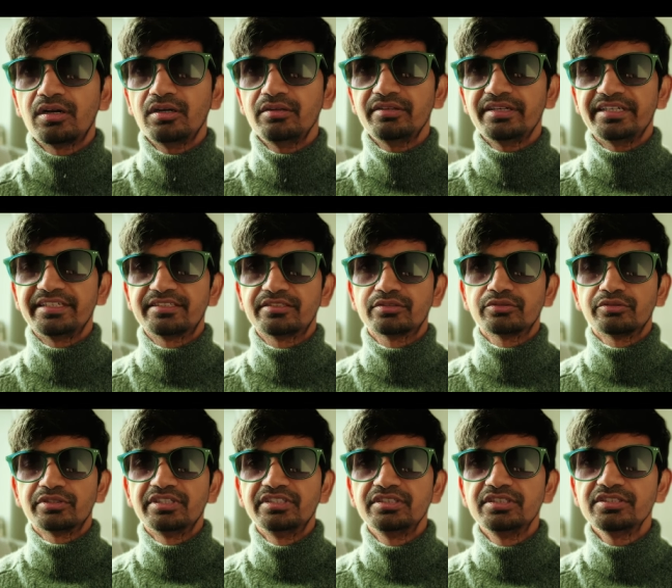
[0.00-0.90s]
Alright, so
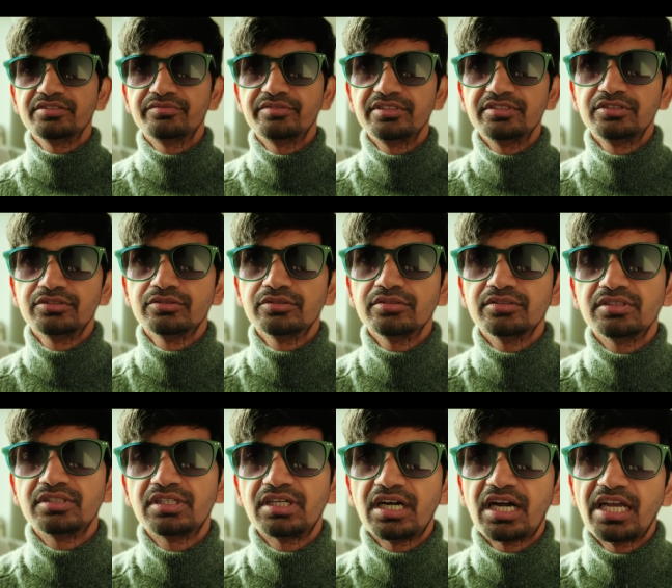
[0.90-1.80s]
in this
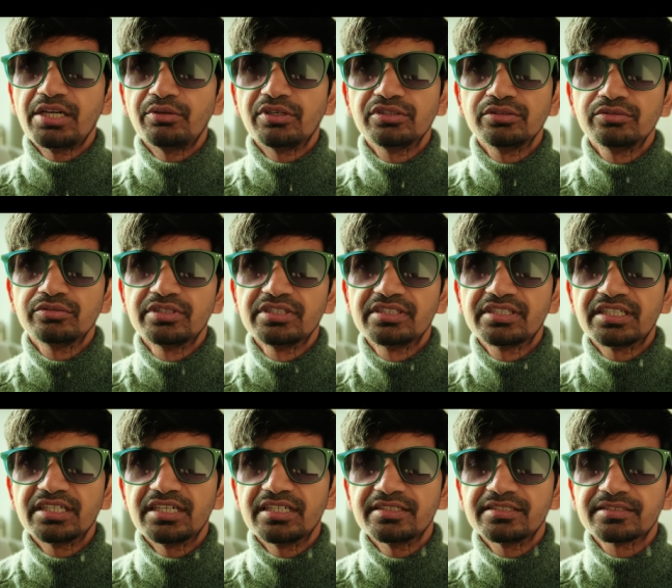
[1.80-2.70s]
video, I want to
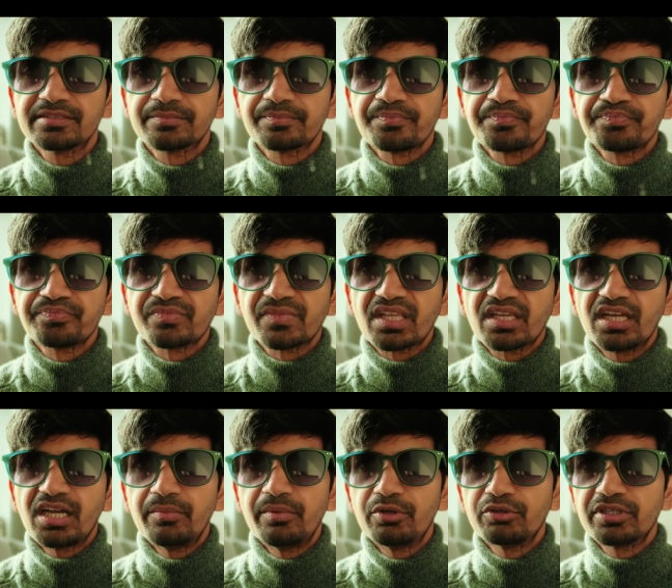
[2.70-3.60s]
discuss
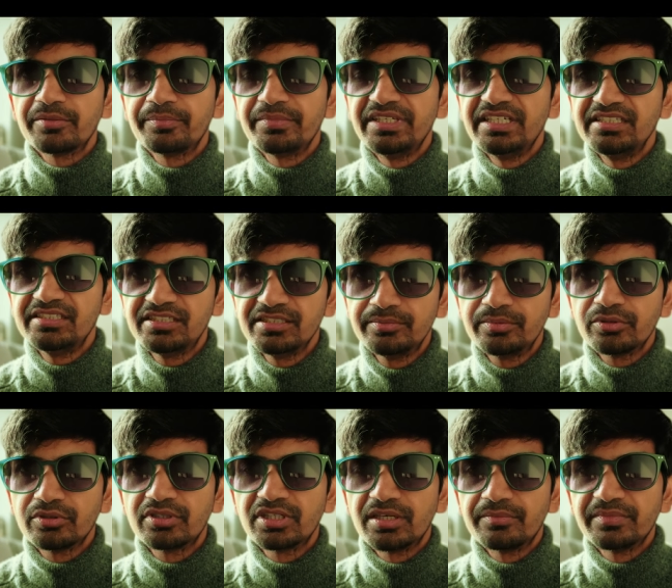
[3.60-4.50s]
about a PhD
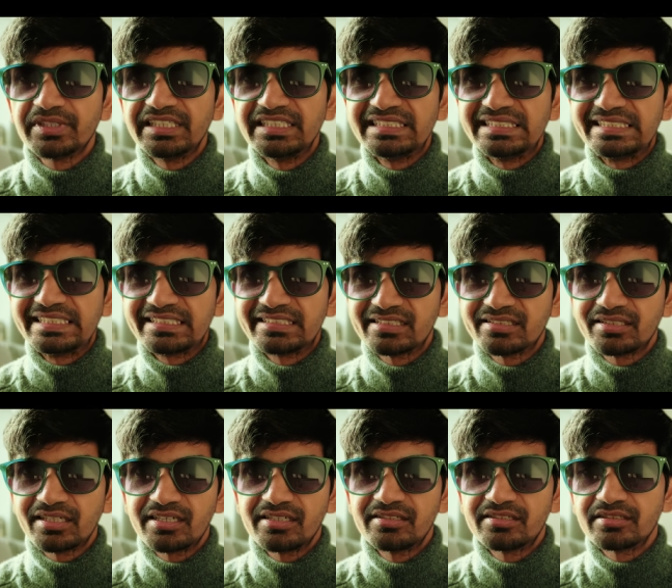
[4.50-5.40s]
program in data
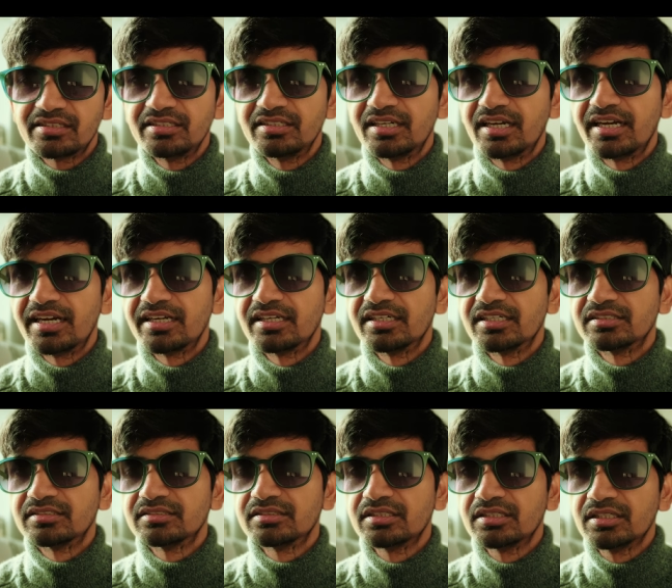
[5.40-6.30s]
science in
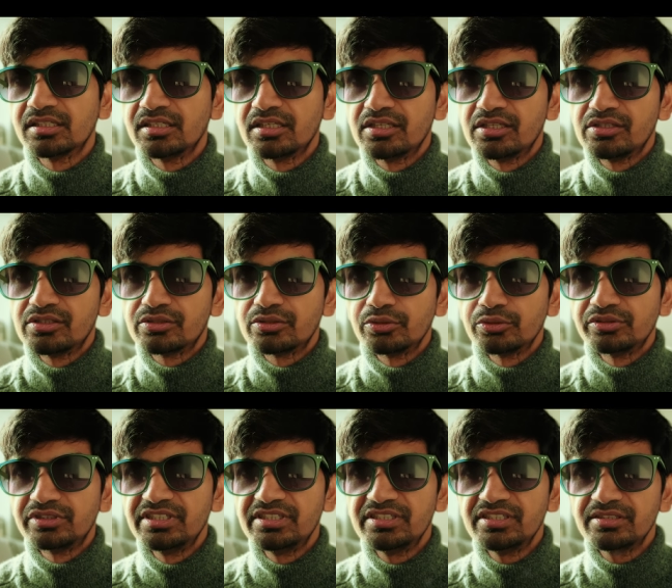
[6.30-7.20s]
Ireland. So
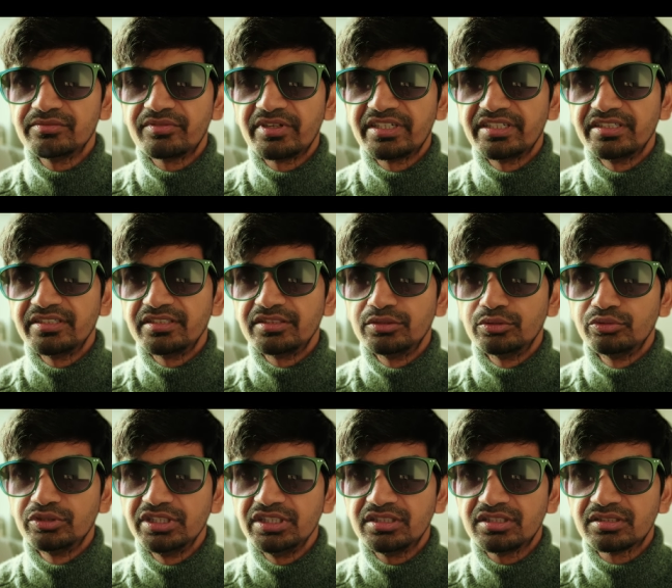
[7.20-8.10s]
this is a very
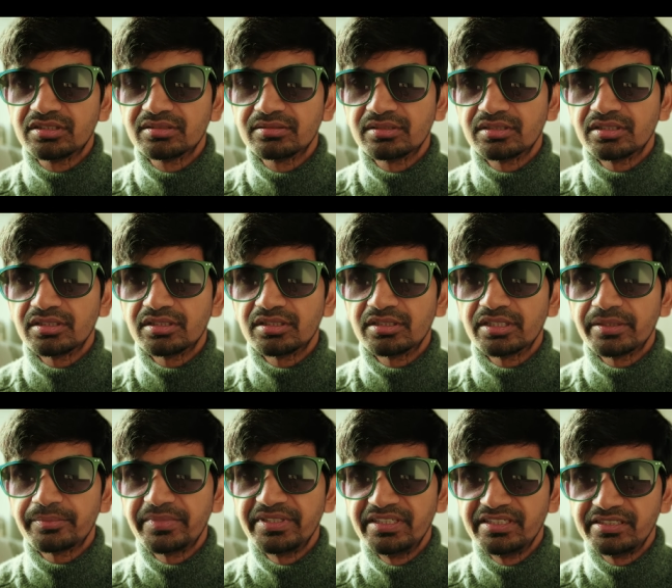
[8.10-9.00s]
unique
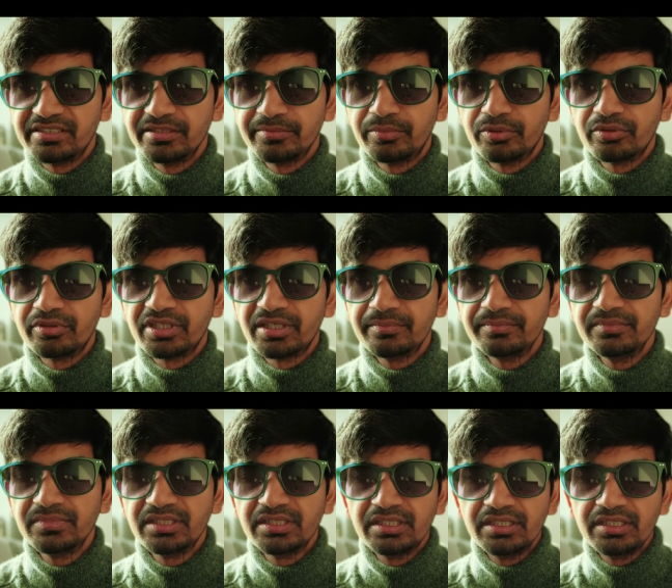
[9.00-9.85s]
PhD program.